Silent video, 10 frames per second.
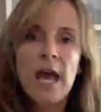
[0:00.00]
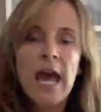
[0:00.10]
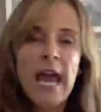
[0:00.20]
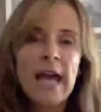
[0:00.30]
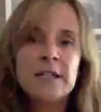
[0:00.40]

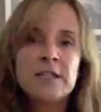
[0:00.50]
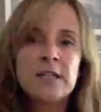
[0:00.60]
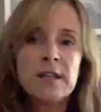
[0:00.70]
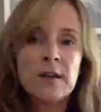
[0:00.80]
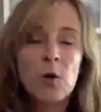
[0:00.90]
And
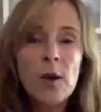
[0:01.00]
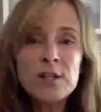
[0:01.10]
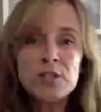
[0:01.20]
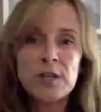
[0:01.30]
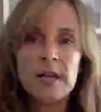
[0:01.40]
the
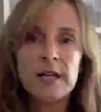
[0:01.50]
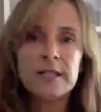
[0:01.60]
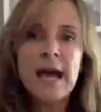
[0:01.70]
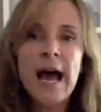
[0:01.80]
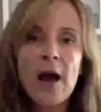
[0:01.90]
question is,
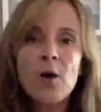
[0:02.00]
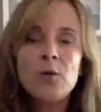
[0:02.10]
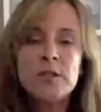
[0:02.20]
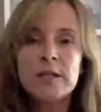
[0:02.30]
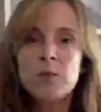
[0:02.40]
how
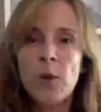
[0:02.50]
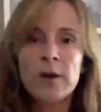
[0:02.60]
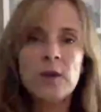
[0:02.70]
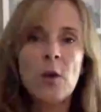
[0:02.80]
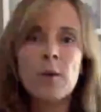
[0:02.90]
does
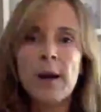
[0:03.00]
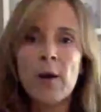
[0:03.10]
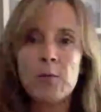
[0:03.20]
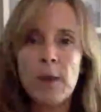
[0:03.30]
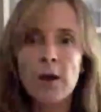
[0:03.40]
one go
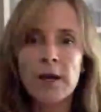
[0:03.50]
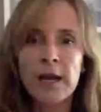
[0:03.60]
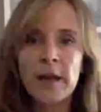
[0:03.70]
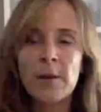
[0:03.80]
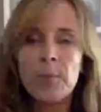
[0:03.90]
about
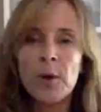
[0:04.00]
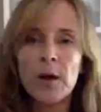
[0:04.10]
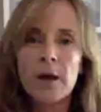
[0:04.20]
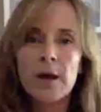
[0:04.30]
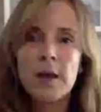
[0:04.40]
marketing a book?
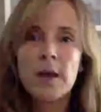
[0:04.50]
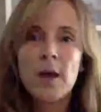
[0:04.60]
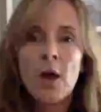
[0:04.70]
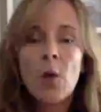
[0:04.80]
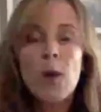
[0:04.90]

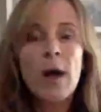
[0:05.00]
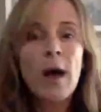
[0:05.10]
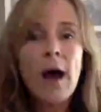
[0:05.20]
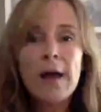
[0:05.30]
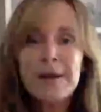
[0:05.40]
Well,
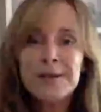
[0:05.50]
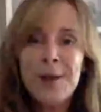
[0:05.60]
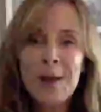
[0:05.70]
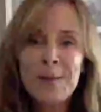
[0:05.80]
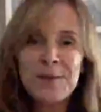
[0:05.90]
I could
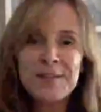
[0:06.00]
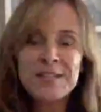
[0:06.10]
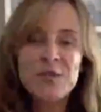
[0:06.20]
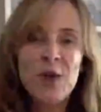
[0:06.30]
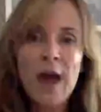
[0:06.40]
talk about this
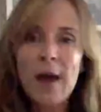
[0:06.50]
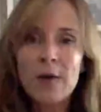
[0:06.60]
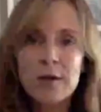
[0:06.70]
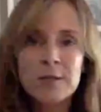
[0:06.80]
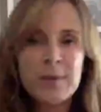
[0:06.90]
for
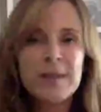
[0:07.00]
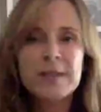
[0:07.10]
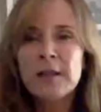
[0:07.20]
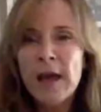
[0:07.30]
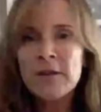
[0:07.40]
hours because a
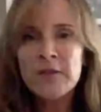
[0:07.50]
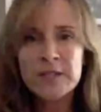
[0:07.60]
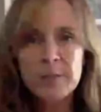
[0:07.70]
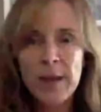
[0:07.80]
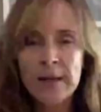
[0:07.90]
lot of it
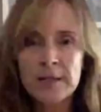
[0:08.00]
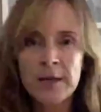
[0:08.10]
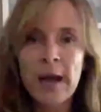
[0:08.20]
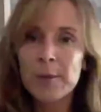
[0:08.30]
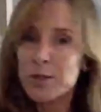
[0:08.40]
depends on
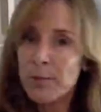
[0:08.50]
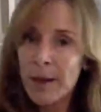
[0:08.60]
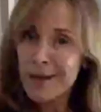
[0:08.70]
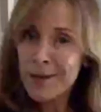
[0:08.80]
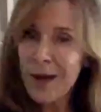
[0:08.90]
how much
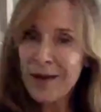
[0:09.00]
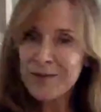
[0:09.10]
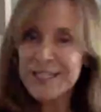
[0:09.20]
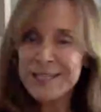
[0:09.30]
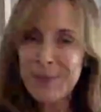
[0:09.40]
money you have
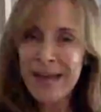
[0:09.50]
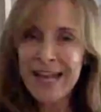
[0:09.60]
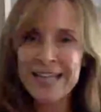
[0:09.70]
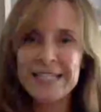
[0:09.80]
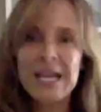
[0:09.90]
to
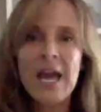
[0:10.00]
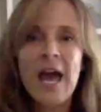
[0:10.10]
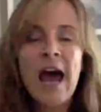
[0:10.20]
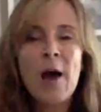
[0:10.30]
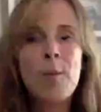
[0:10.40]
spend,
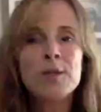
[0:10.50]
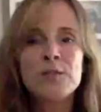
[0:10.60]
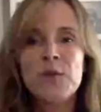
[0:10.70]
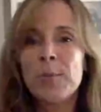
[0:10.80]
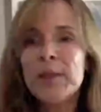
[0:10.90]
how much of
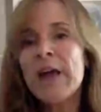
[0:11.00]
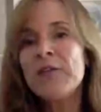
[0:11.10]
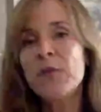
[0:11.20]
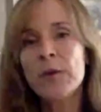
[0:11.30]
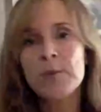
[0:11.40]
a
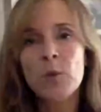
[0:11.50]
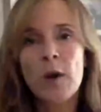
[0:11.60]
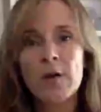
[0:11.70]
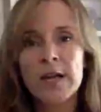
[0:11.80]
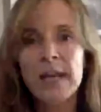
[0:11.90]
platform you
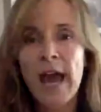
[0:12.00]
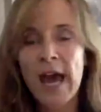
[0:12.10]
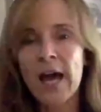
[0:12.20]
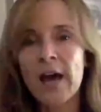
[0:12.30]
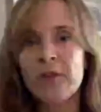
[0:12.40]
already
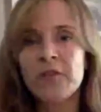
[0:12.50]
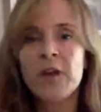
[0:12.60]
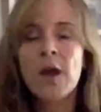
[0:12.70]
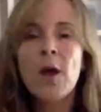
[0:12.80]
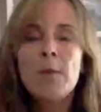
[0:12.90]
have.
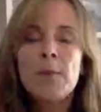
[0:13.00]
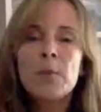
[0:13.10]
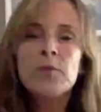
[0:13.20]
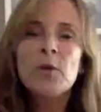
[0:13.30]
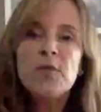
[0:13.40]

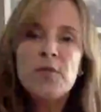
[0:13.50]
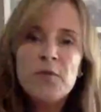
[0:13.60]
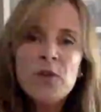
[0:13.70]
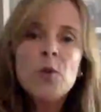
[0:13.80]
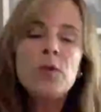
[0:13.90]
But the
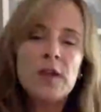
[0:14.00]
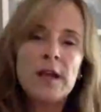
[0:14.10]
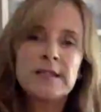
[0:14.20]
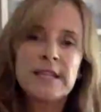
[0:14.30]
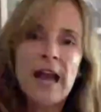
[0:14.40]
few
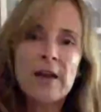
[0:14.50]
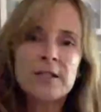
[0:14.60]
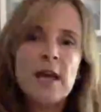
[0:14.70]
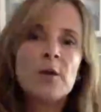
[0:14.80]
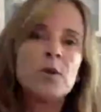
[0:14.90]
things that I could
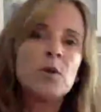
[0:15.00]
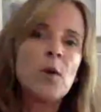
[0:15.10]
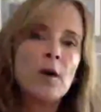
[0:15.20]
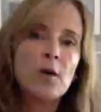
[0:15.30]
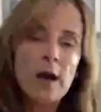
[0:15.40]
tell you
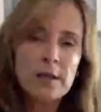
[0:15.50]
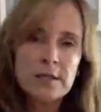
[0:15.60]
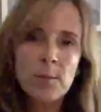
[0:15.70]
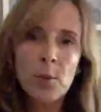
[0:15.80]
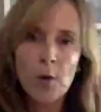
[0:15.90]
across
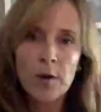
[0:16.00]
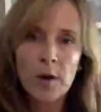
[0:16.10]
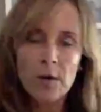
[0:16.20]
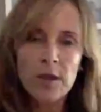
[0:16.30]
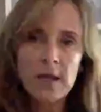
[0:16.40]
the board
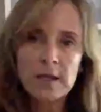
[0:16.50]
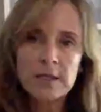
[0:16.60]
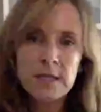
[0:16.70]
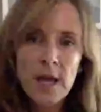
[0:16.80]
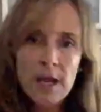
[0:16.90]
are
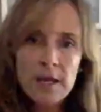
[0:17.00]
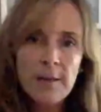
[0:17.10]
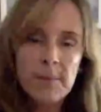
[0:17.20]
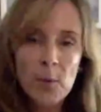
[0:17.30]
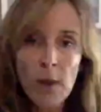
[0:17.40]
these.
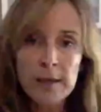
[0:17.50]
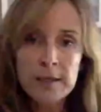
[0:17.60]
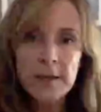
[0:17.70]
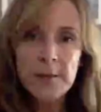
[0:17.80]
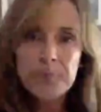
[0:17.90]
Number one,
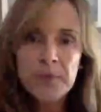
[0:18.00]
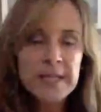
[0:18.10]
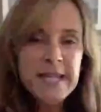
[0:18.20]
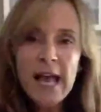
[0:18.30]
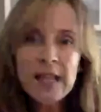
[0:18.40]

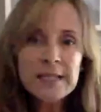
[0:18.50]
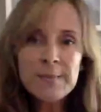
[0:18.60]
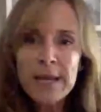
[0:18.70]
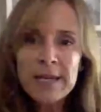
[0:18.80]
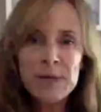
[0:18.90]
tell as
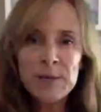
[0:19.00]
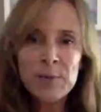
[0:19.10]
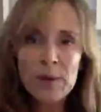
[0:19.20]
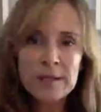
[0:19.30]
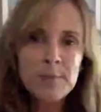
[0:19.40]
many
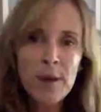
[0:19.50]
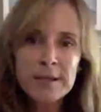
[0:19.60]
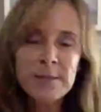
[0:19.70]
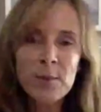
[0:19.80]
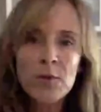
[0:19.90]
people as
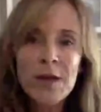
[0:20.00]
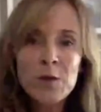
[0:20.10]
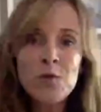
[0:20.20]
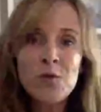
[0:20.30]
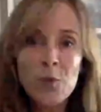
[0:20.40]
possible that
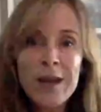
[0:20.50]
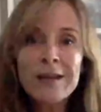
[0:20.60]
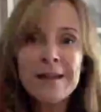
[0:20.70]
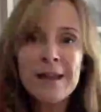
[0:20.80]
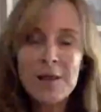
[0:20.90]
you've
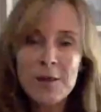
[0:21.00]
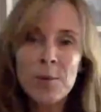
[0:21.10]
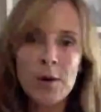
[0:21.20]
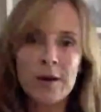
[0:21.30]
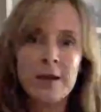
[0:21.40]
written the book.